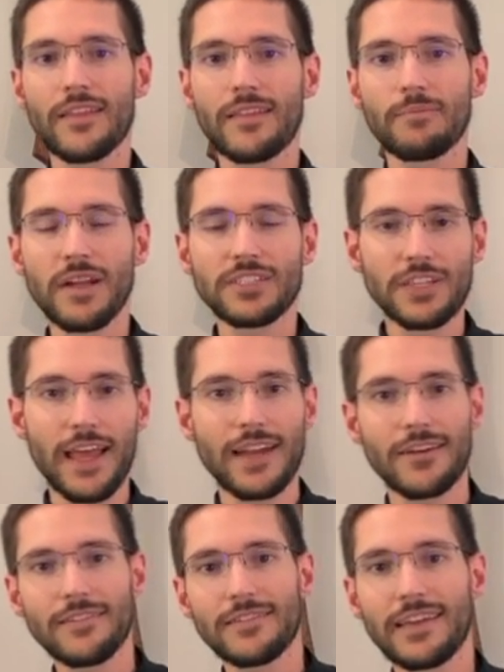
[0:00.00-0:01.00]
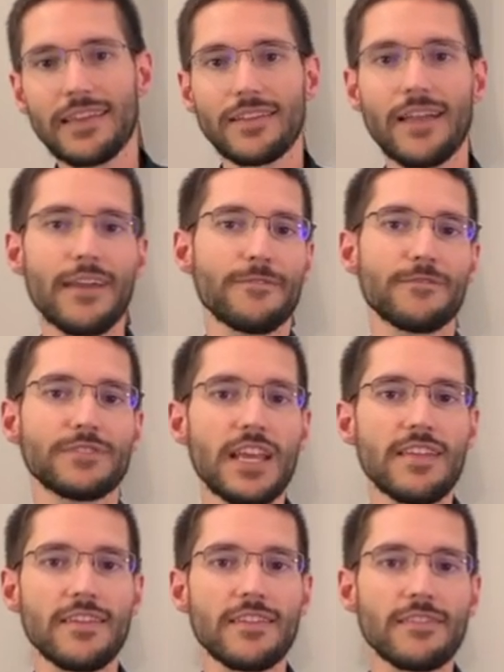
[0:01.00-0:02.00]
much later in the life of
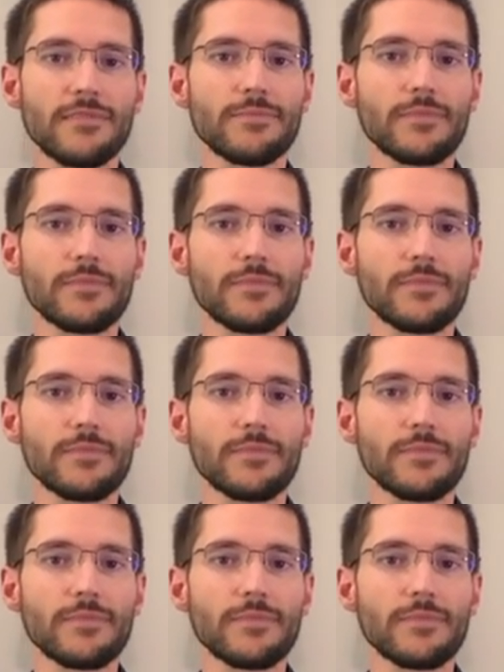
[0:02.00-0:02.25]
Jesus.